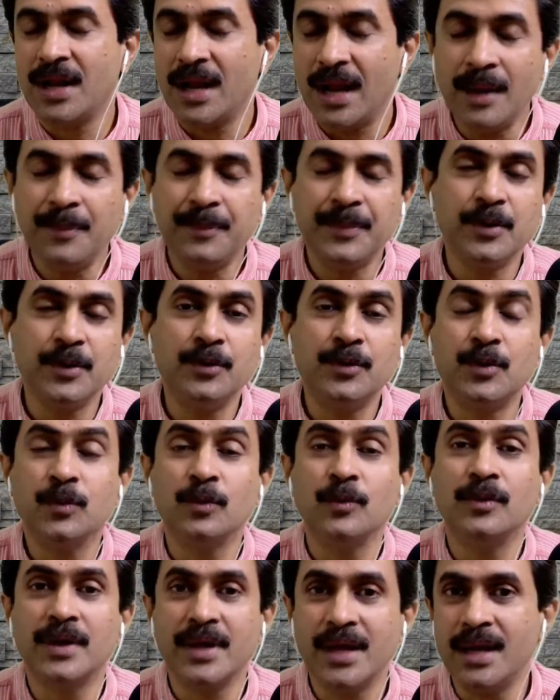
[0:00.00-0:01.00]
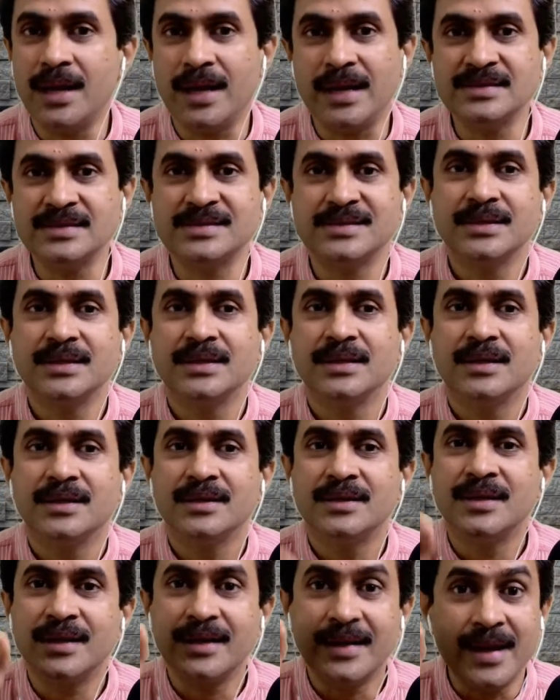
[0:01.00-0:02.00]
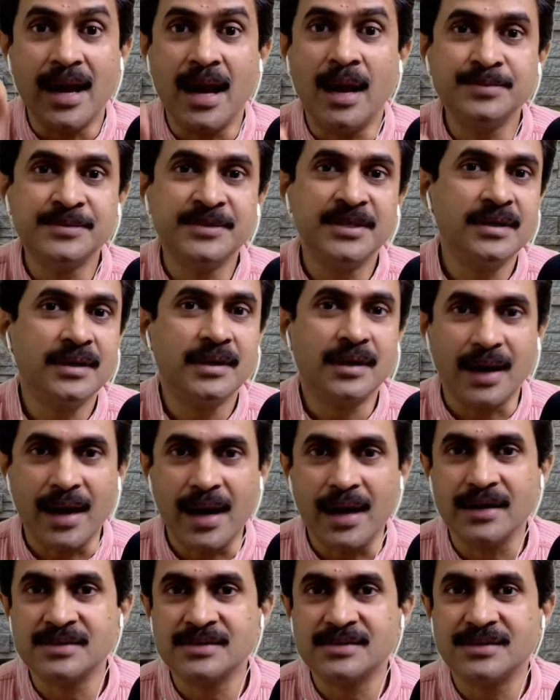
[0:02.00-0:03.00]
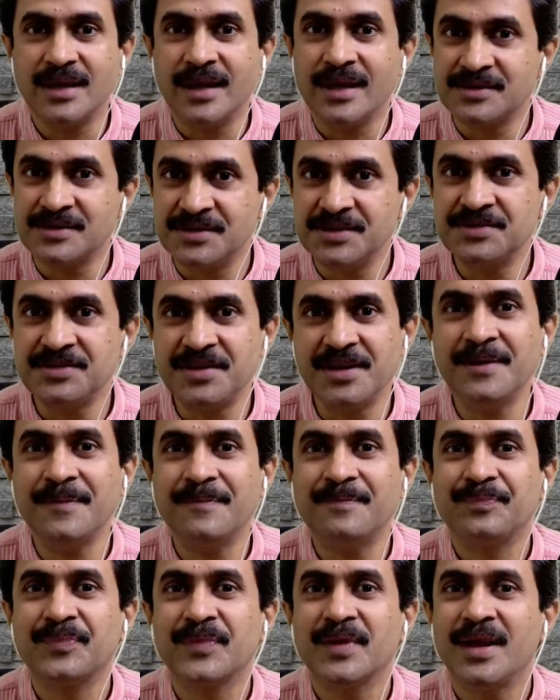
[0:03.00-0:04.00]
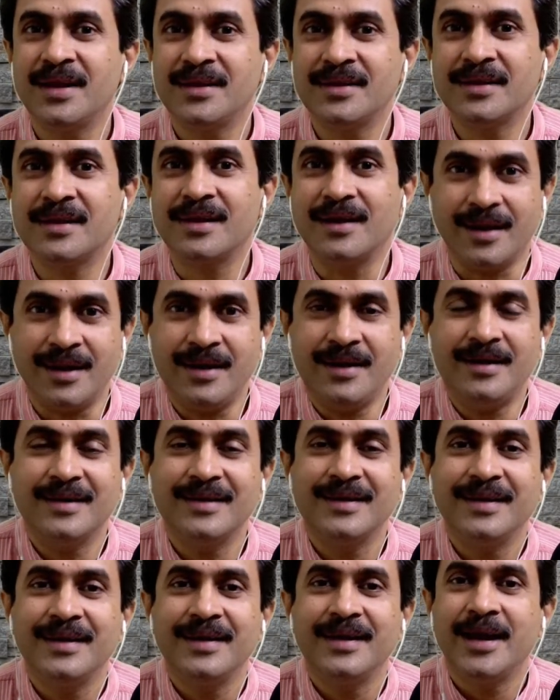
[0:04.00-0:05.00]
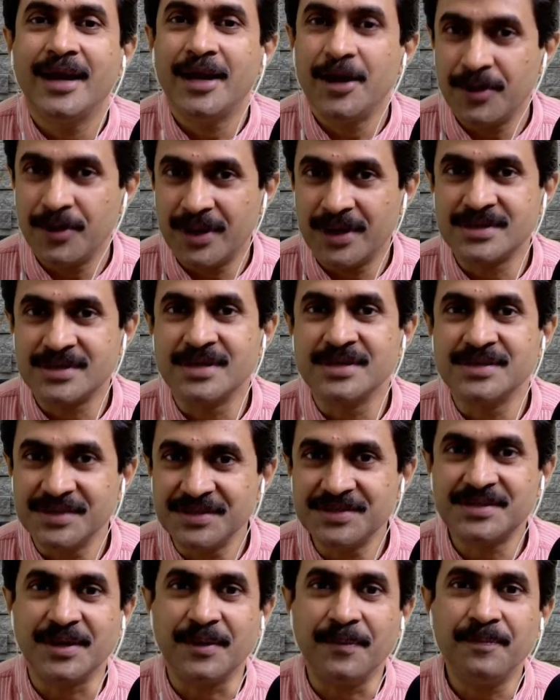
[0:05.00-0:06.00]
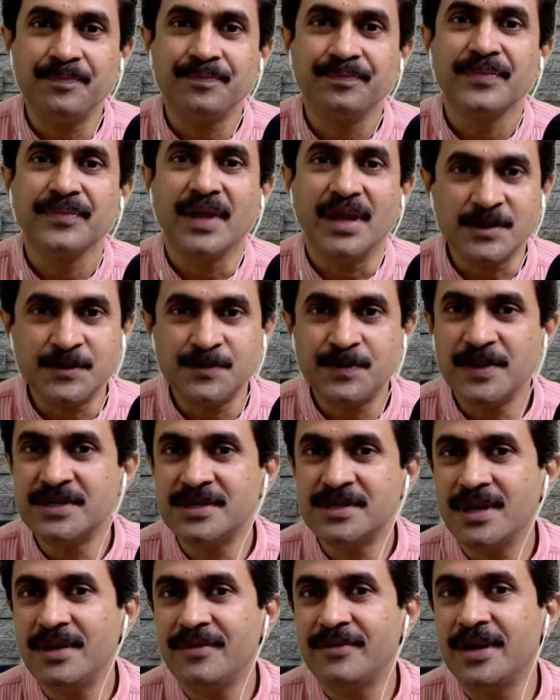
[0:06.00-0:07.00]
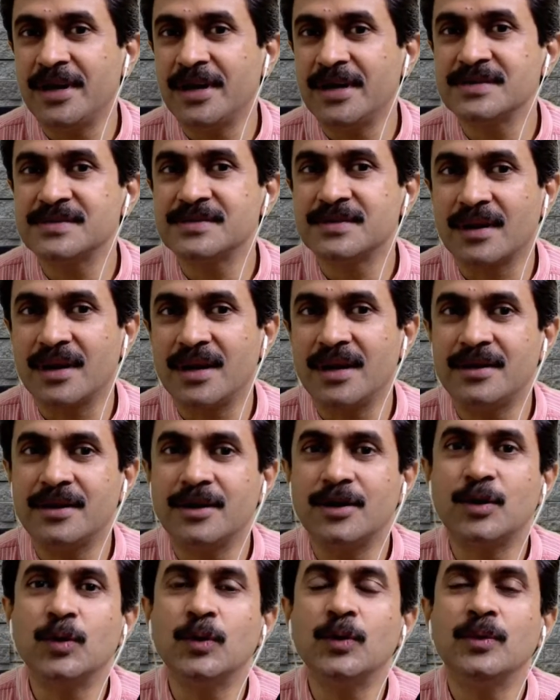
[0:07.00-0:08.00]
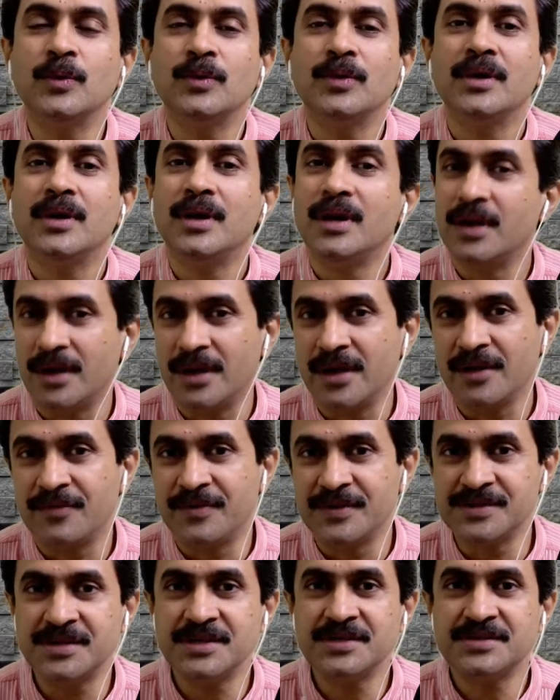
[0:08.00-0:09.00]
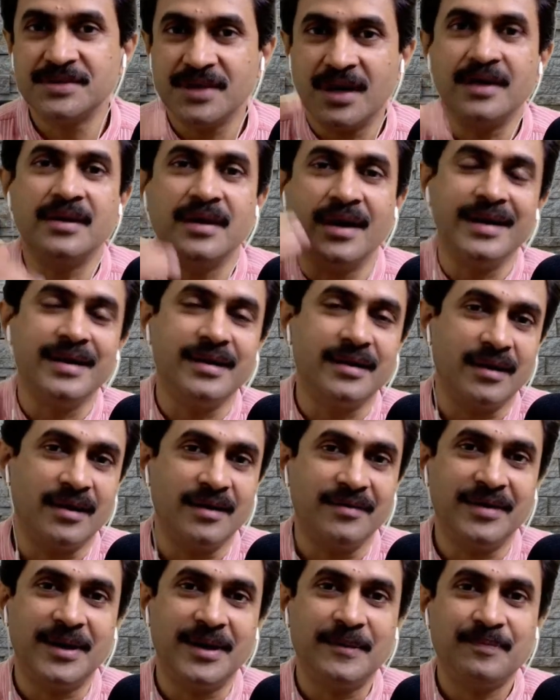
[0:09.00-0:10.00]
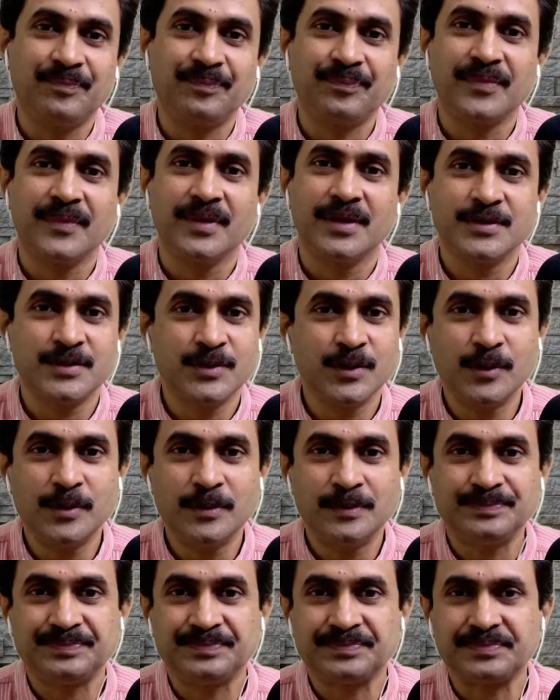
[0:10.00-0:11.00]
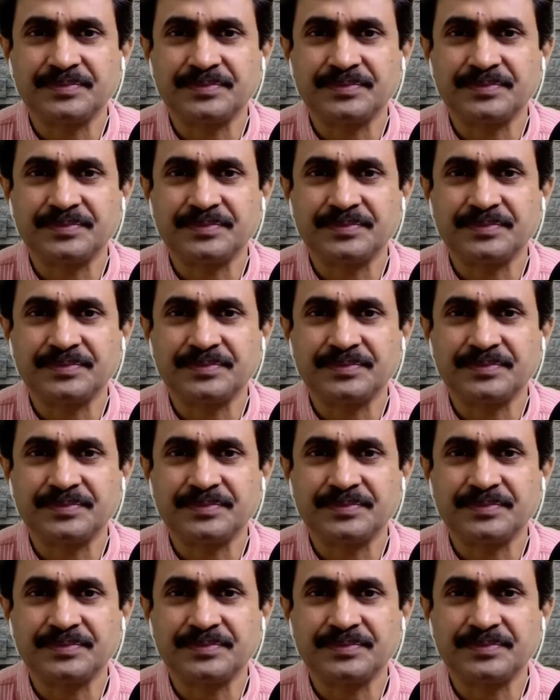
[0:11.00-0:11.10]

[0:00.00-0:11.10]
help you to realize the gaps and cracks existing in the current education system, especially when it is related to learning physics at higher level. So